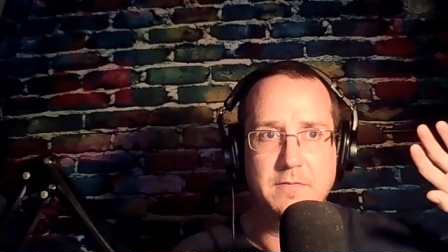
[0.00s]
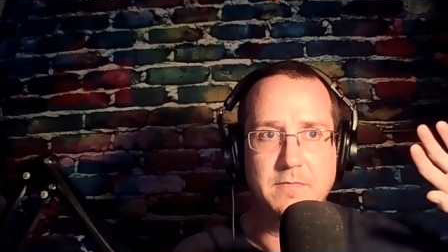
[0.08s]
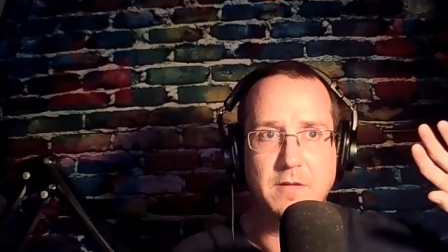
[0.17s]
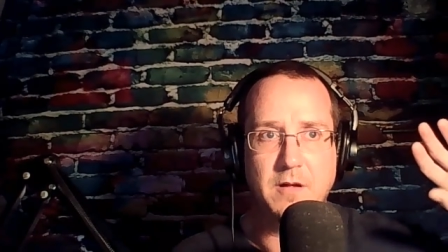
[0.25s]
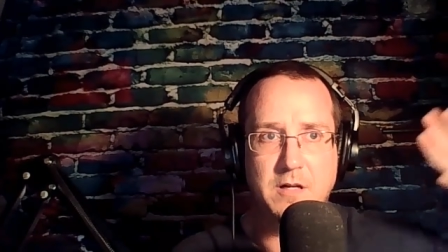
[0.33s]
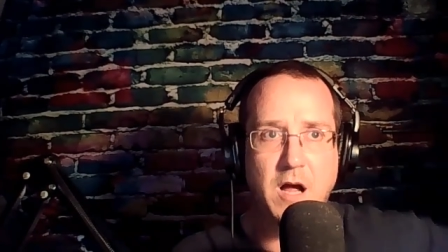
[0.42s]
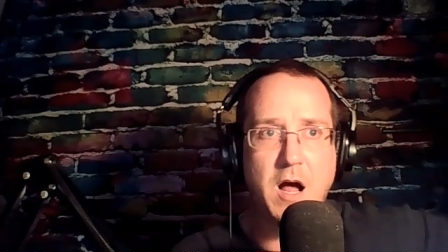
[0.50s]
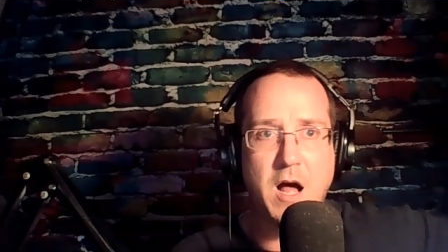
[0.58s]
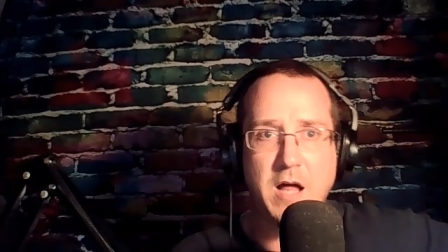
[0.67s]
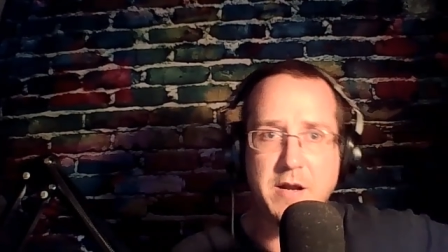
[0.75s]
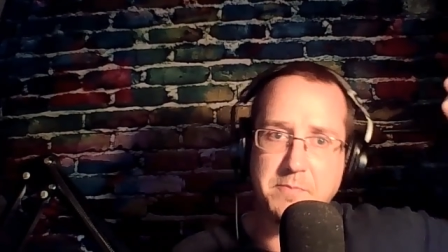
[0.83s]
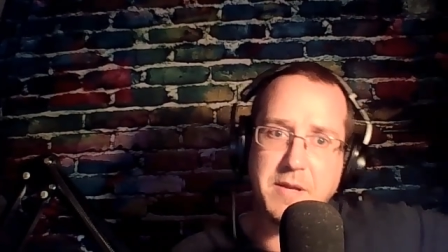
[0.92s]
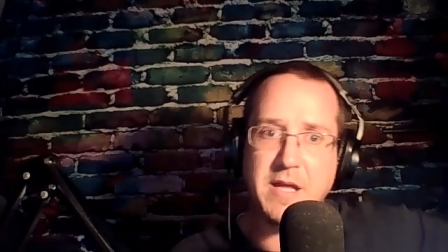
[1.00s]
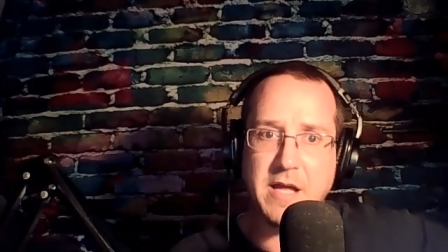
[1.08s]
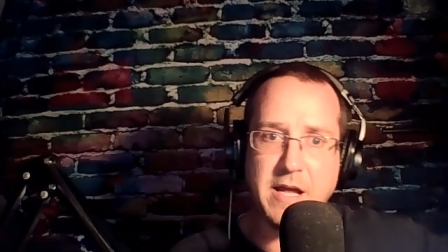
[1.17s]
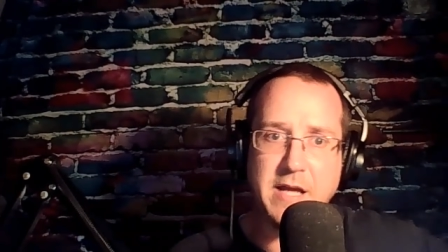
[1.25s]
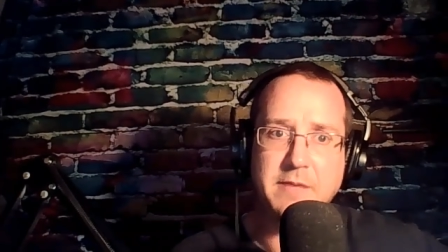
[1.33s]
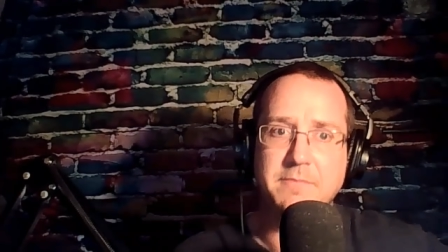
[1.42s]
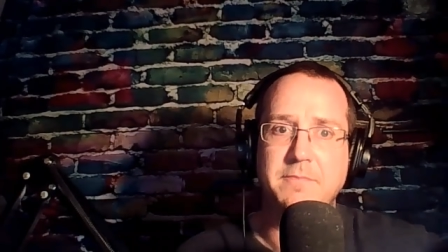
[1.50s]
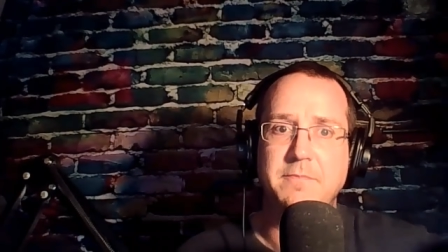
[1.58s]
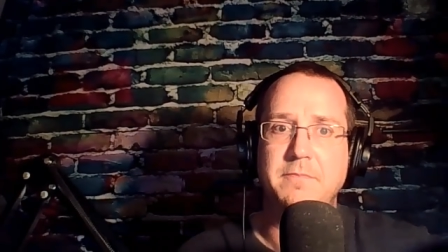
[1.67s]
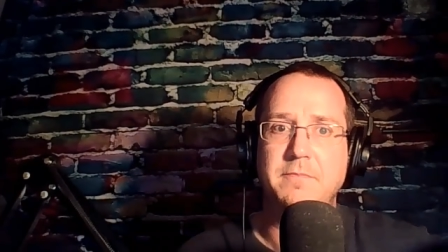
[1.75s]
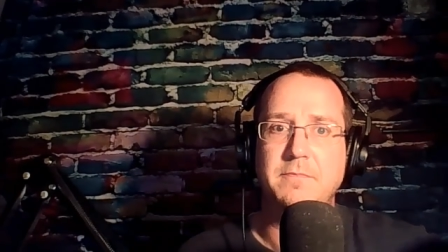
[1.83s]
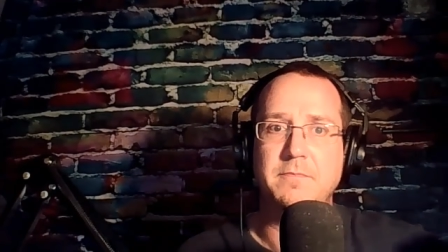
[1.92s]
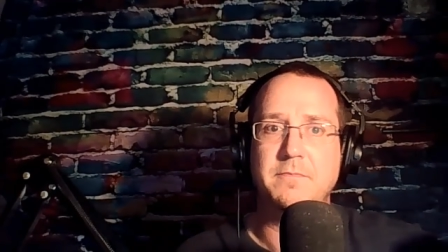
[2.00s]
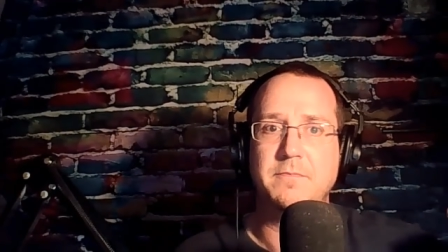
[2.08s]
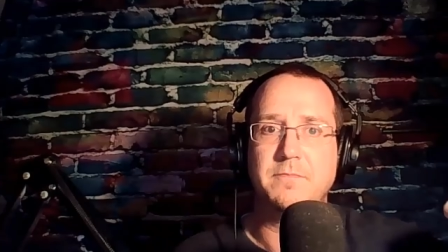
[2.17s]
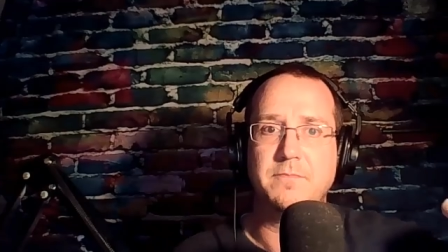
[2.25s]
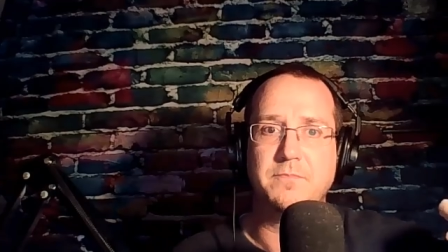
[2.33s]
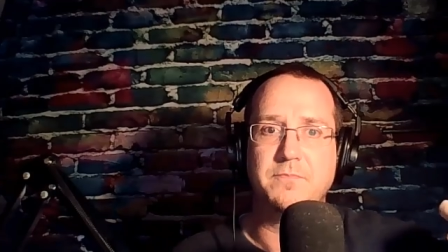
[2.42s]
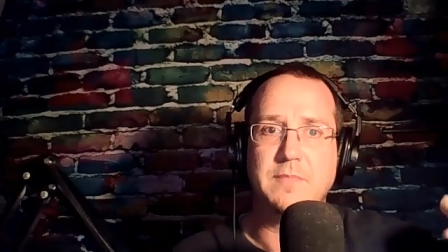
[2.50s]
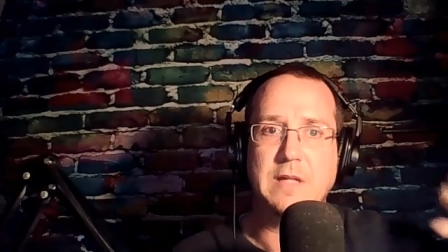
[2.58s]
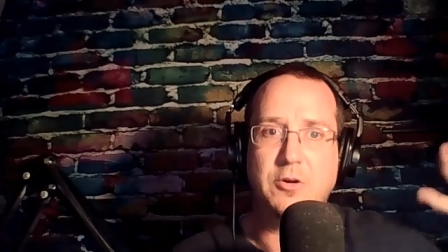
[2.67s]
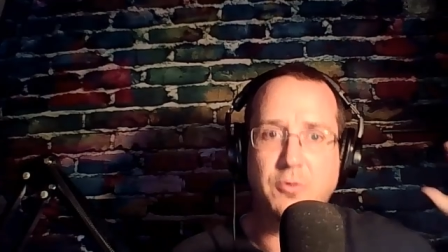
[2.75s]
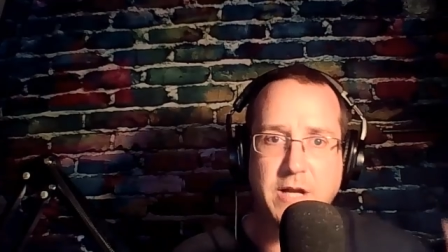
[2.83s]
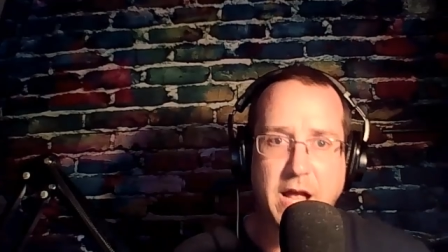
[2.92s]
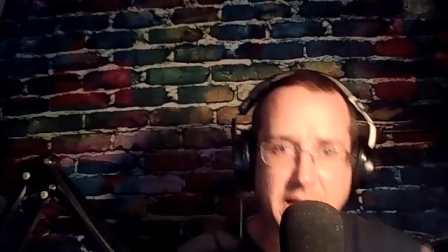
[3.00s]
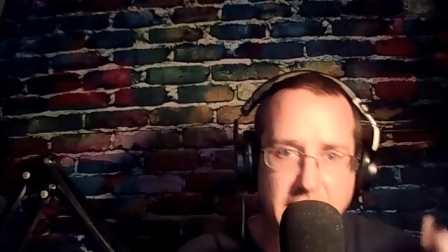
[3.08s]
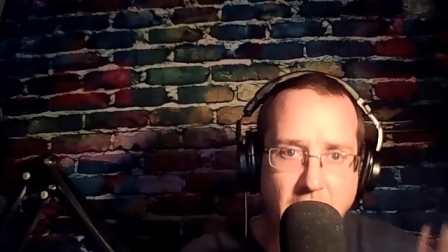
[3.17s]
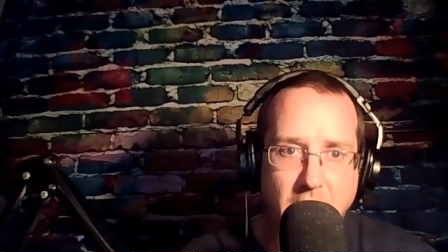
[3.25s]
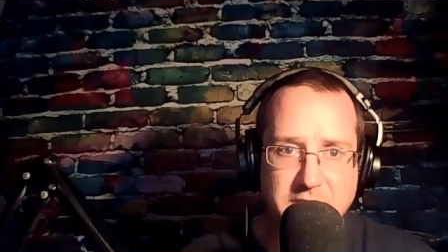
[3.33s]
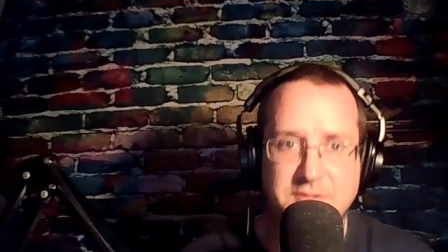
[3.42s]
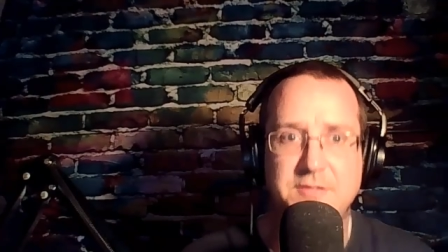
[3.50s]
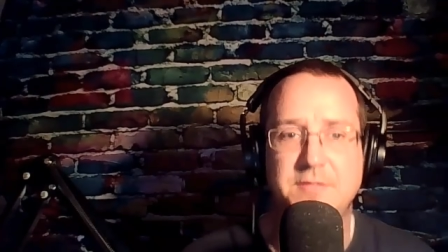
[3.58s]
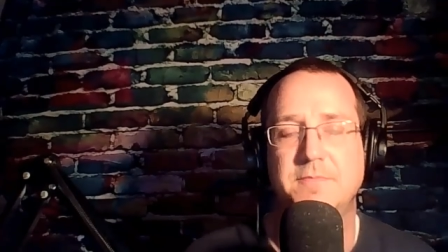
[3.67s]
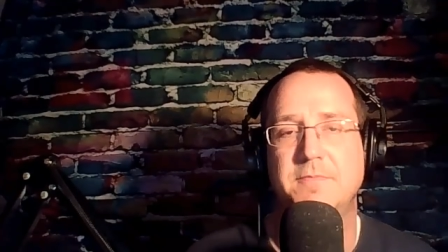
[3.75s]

a God, a being, creating us.